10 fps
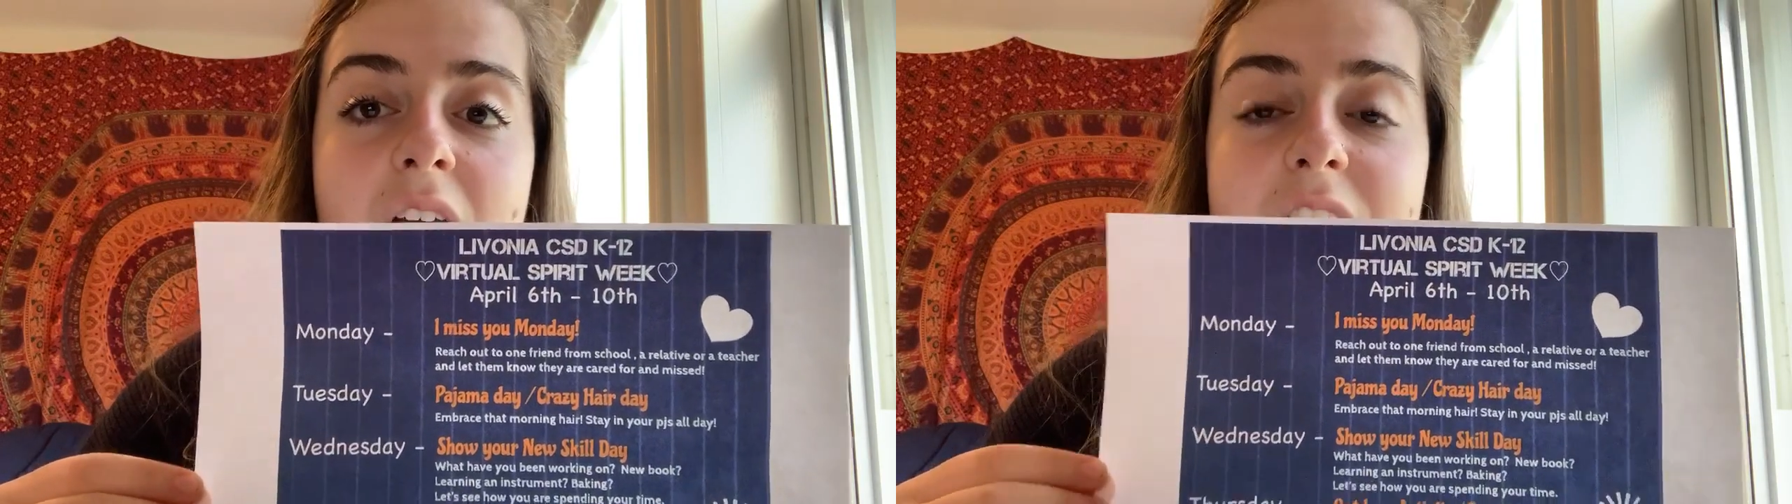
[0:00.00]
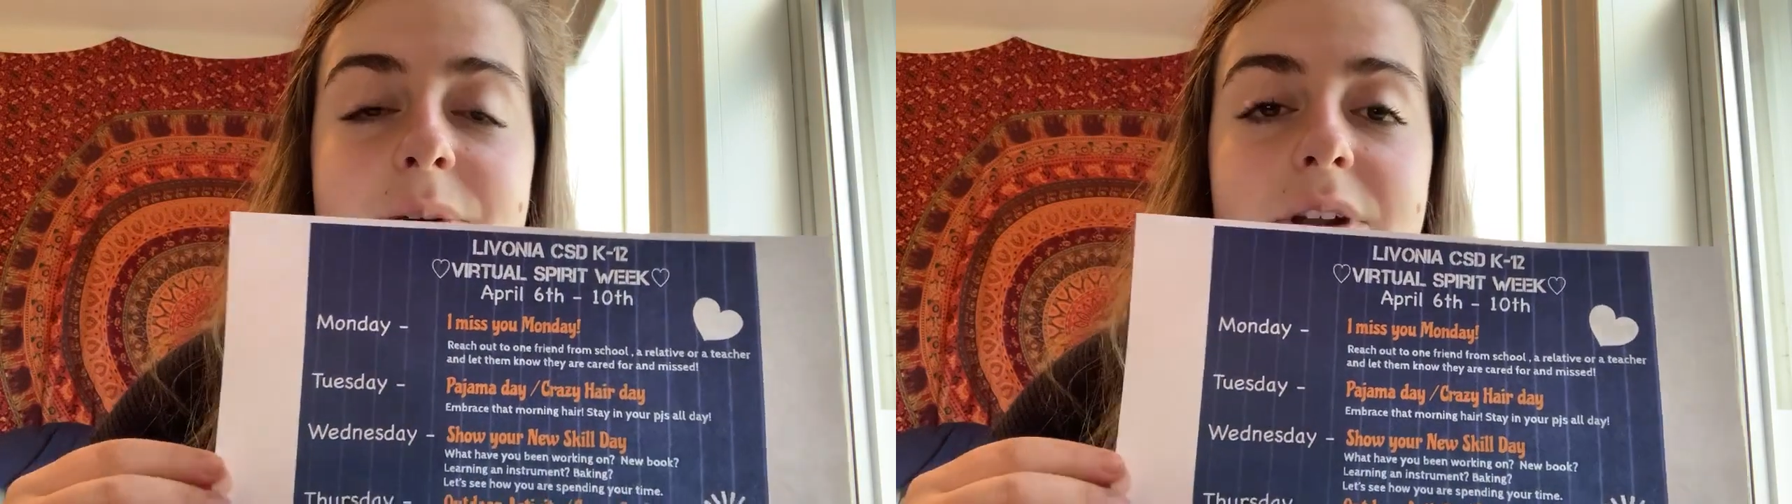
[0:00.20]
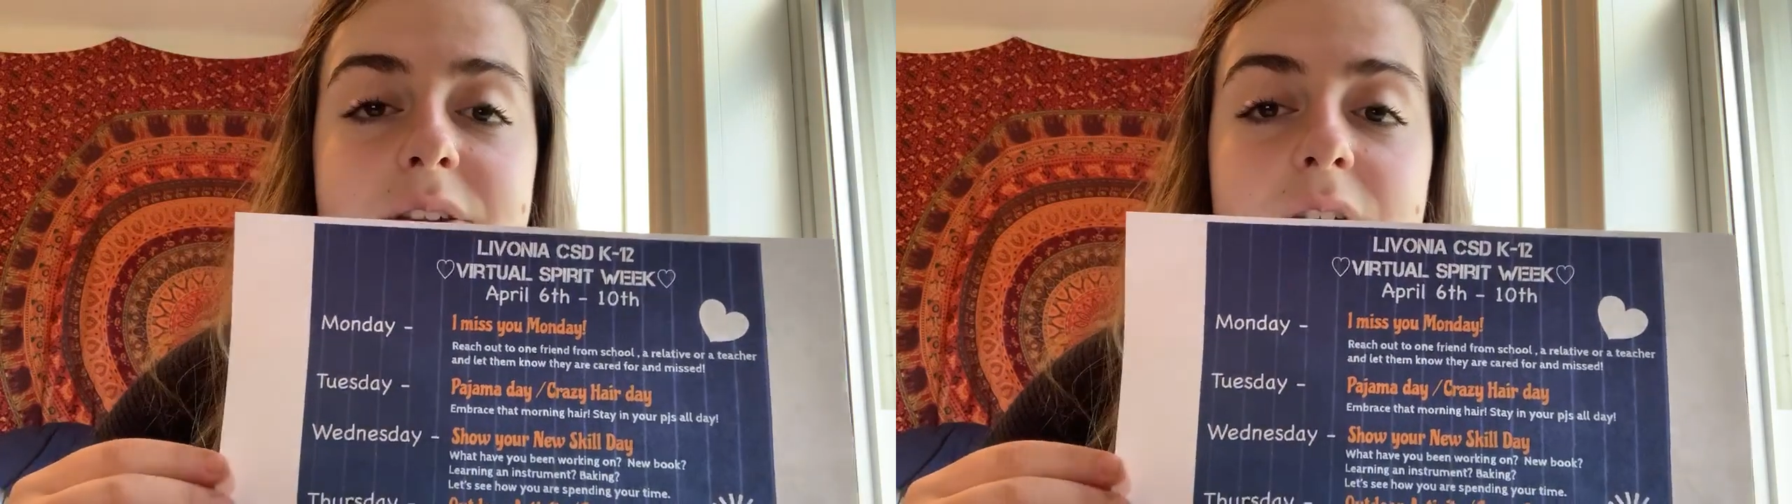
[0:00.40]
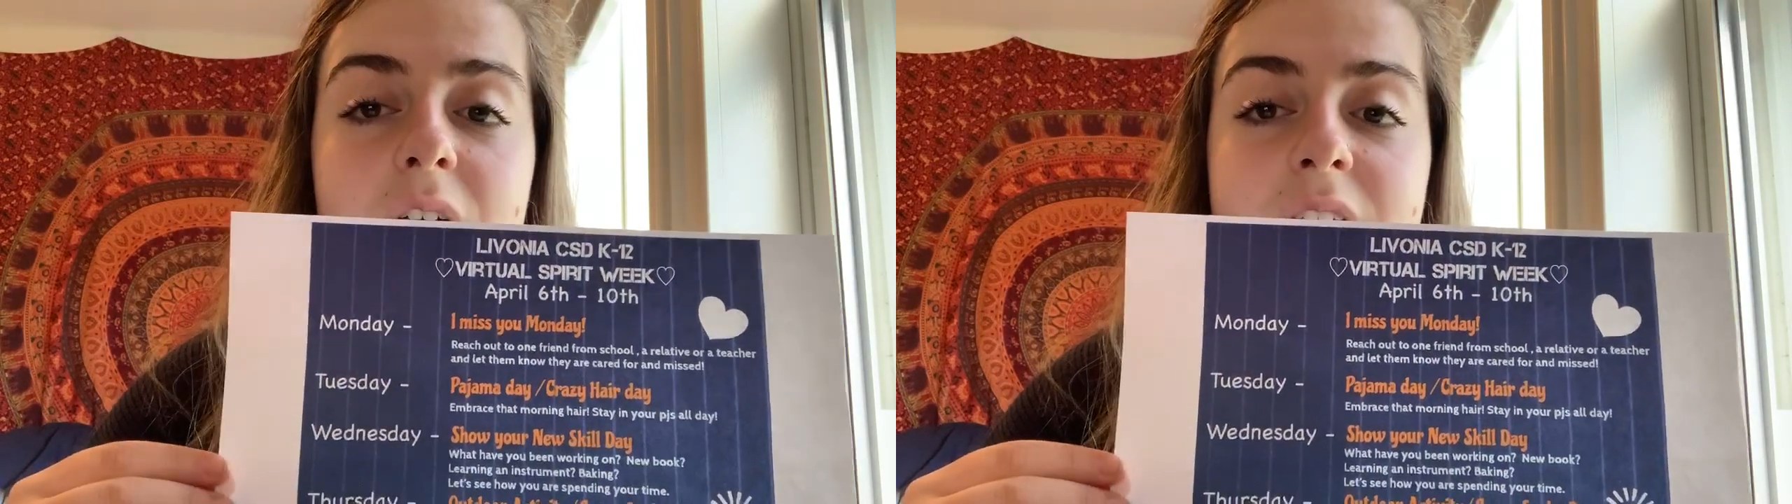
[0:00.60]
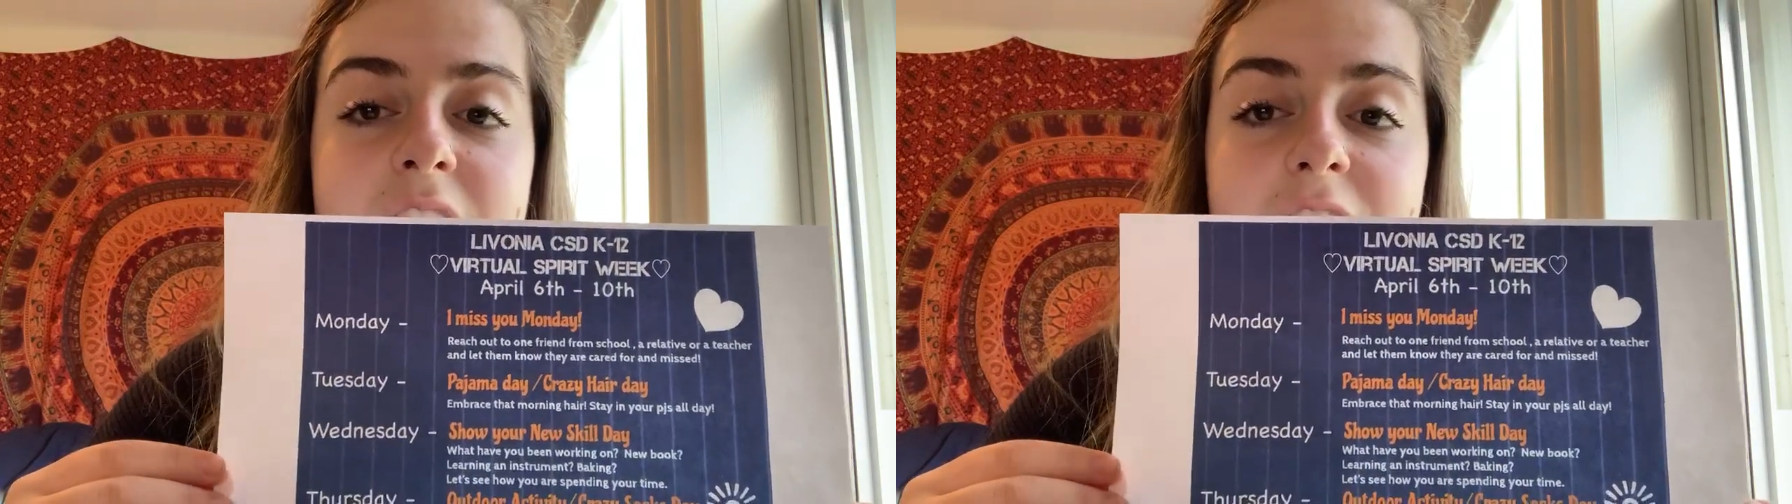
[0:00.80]
anyone you
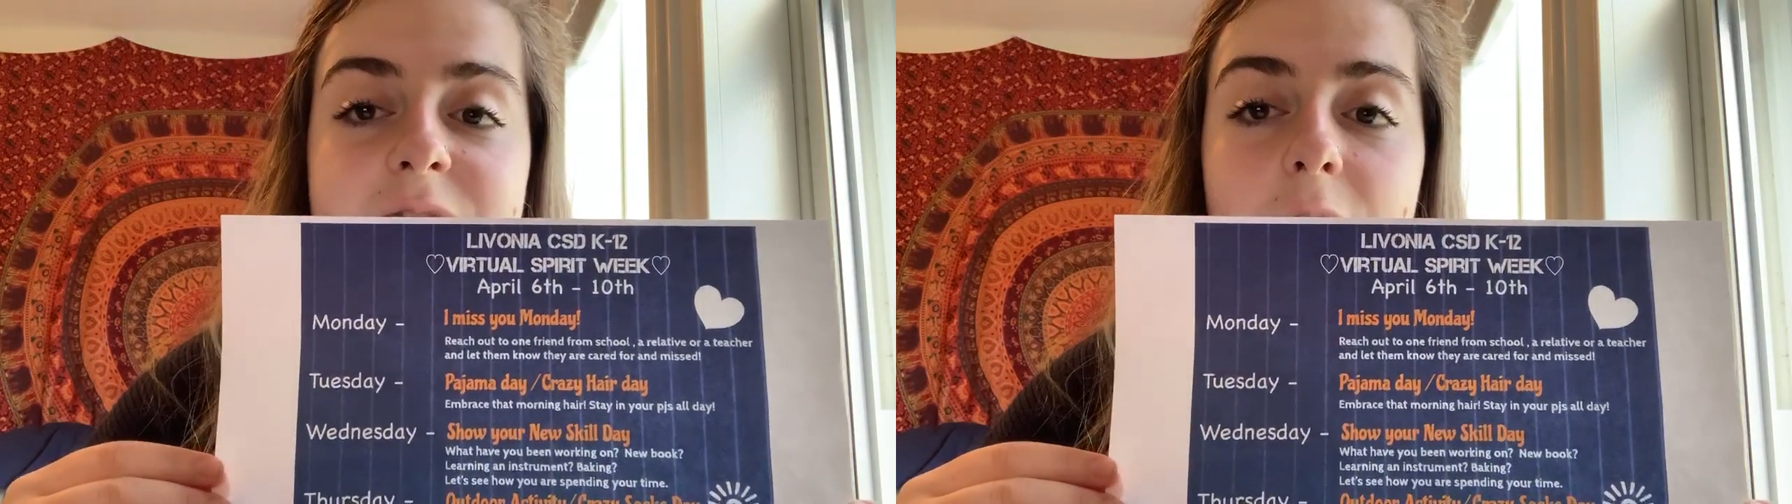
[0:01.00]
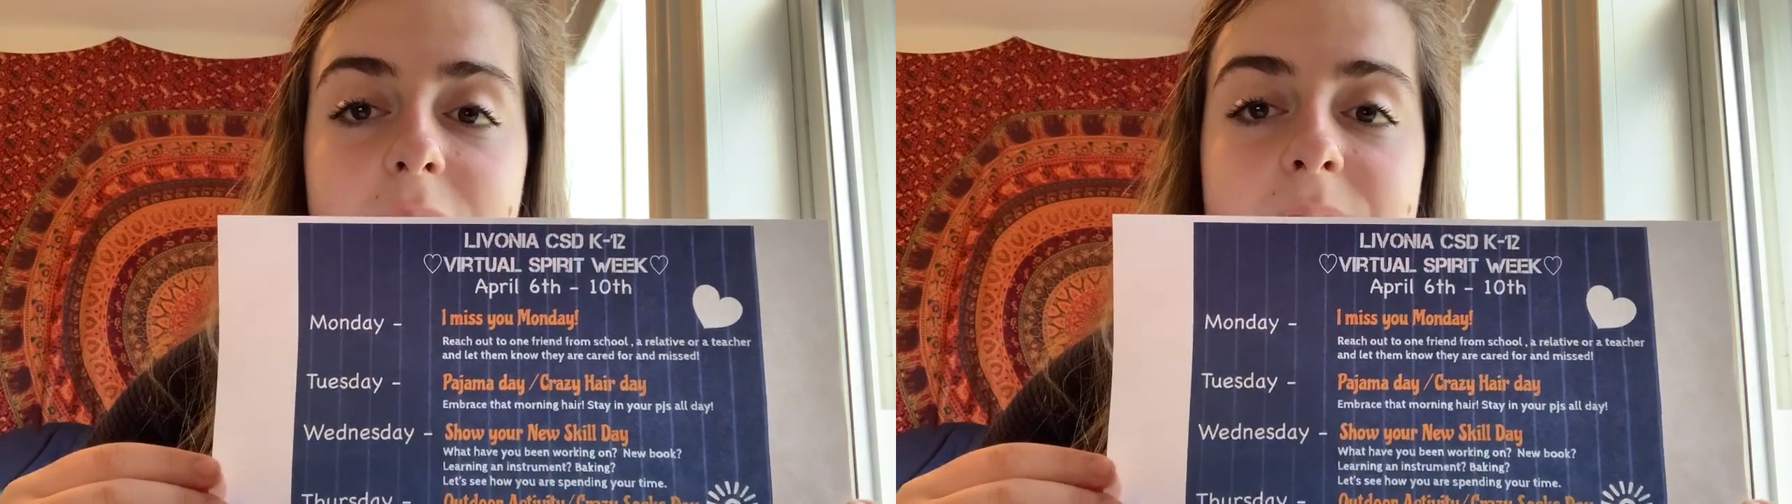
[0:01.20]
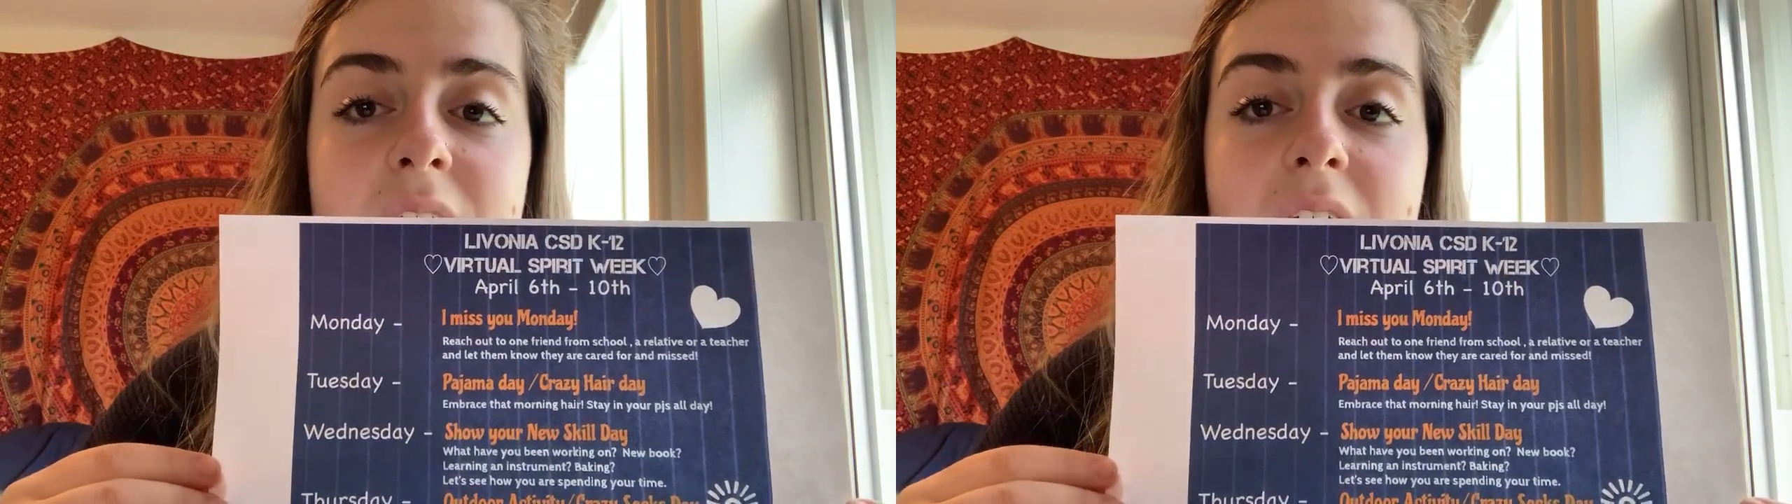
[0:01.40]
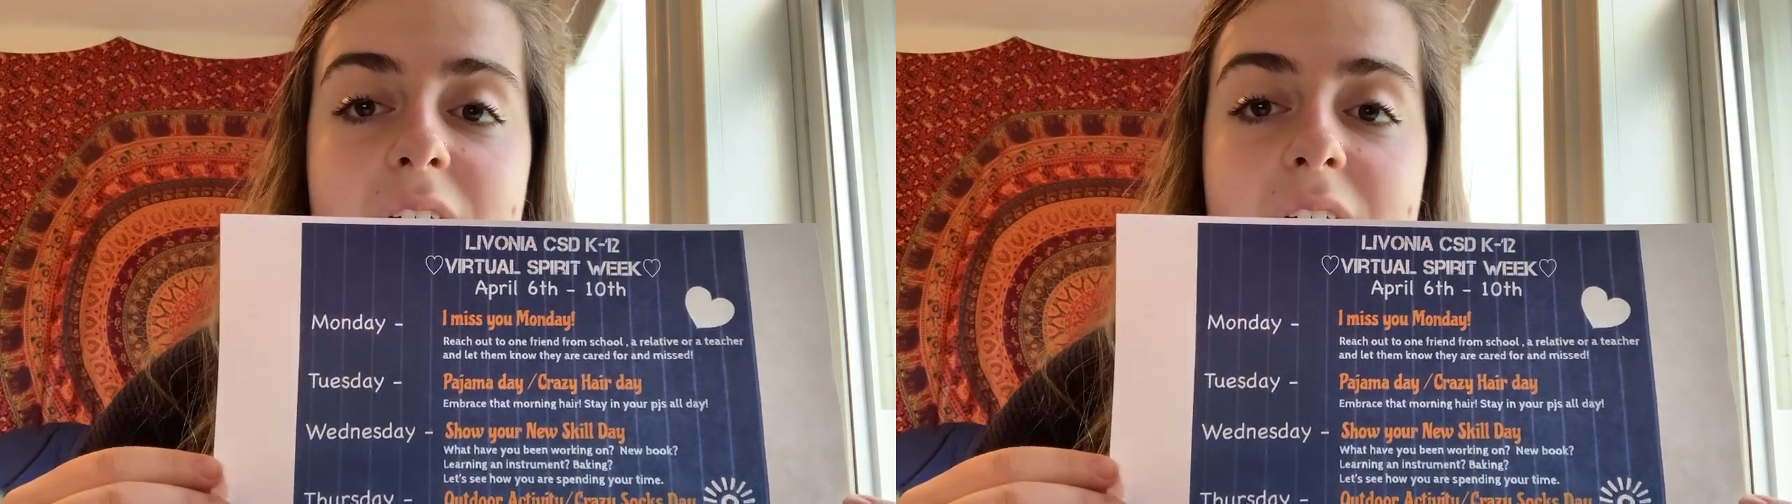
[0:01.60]
know and care for,